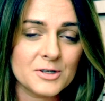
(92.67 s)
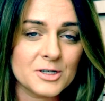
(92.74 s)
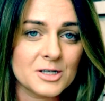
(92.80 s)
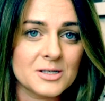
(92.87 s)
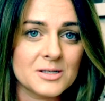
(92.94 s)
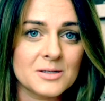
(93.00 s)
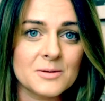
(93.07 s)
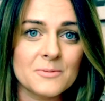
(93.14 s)

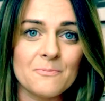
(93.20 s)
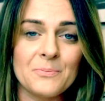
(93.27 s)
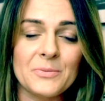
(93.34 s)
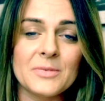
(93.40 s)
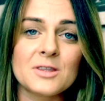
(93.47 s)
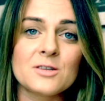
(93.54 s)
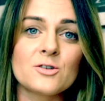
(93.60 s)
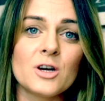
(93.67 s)
Just
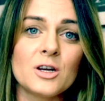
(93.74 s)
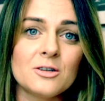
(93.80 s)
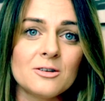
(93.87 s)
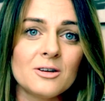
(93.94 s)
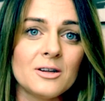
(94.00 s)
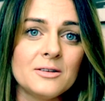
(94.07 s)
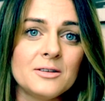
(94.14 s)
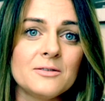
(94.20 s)
try to
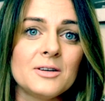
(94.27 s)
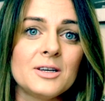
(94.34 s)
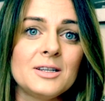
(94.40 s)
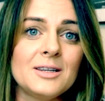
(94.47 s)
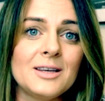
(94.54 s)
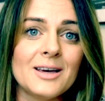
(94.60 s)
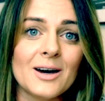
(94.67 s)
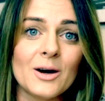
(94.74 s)

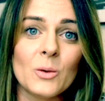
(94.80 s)
cultivate the